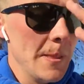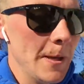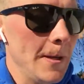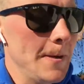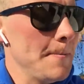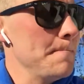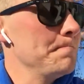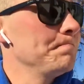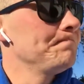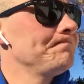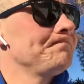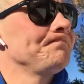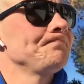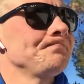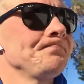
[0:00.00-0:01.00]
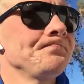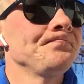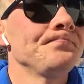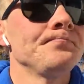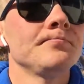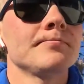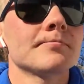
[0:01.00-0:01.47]
um,
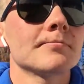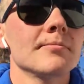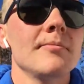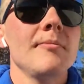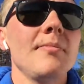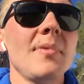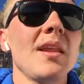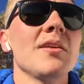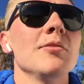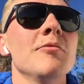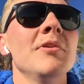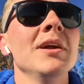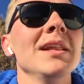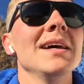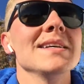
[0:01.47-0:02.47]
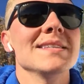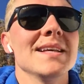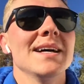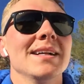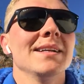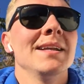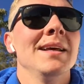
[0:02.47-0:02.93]
you realize
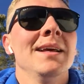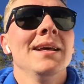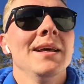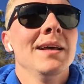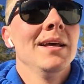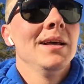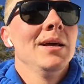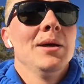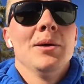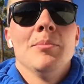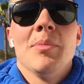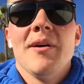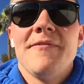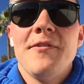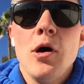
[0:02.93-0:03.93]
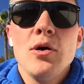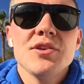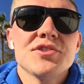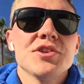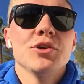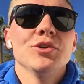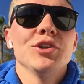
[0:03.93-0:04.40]
that by
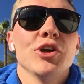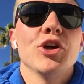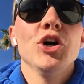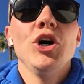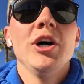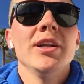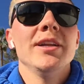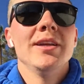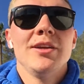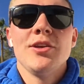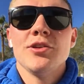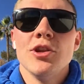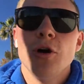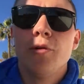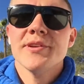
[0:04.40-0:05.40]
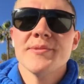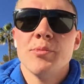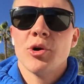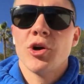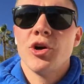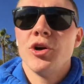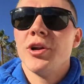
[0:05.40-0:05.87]
focusing on the good, you notice
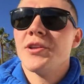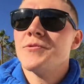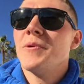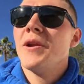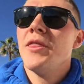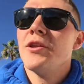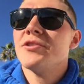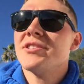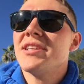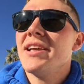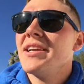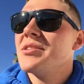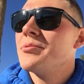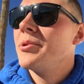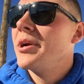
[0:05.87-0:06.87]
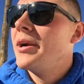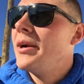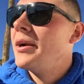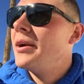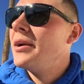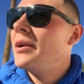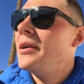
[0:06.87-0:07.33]
more good. It's one of those things
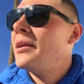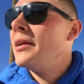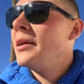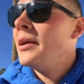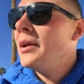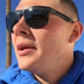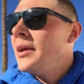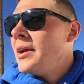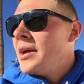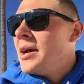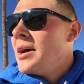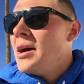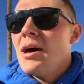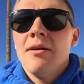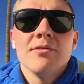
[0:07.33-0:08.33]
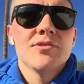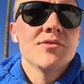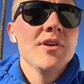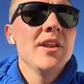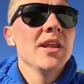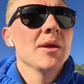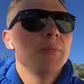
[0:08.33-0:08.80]
where I was
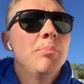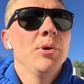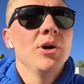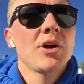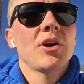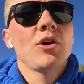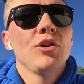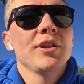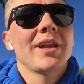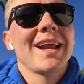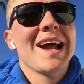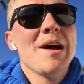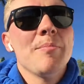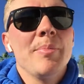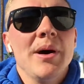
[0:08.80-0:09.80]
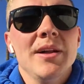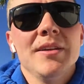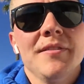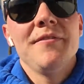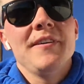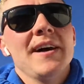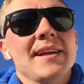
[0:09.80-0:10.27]
reading a book called The Compound
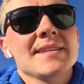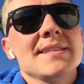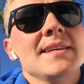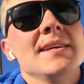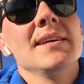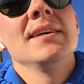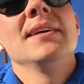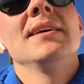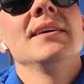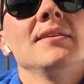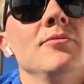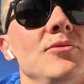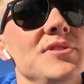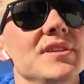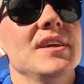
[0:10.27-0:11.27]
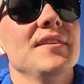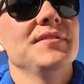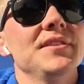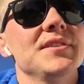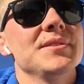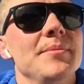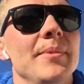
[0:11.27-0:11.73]
Effect. It was
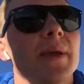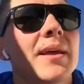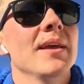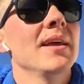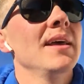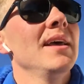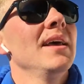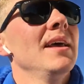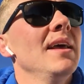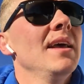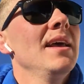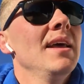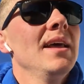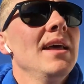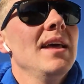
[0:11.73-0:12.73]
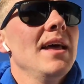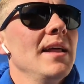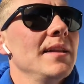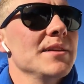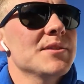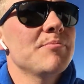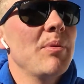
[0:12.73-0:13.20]
gifted to me.
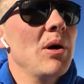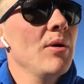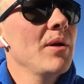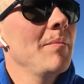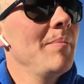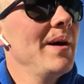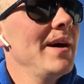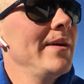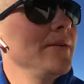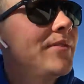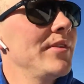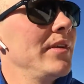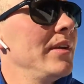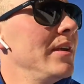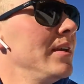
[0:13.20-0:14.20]
And it spoke about